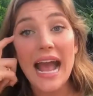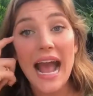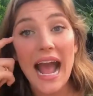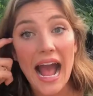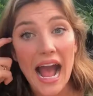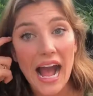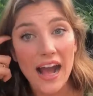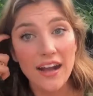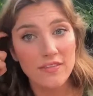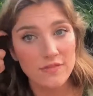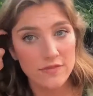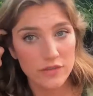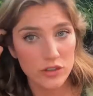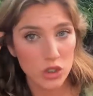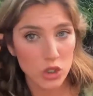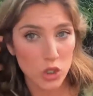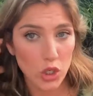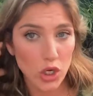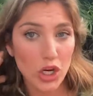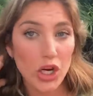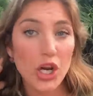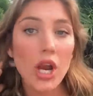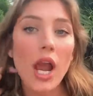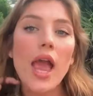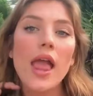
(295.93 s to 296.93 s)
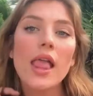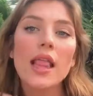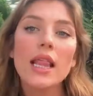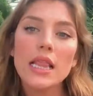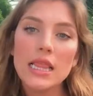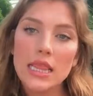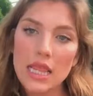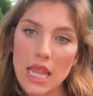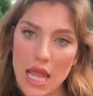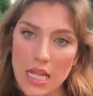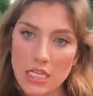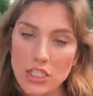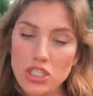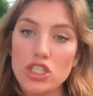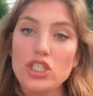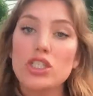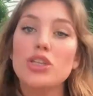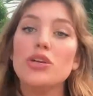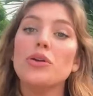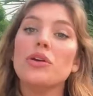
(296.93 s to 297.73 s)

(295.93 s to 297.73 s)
after lunch,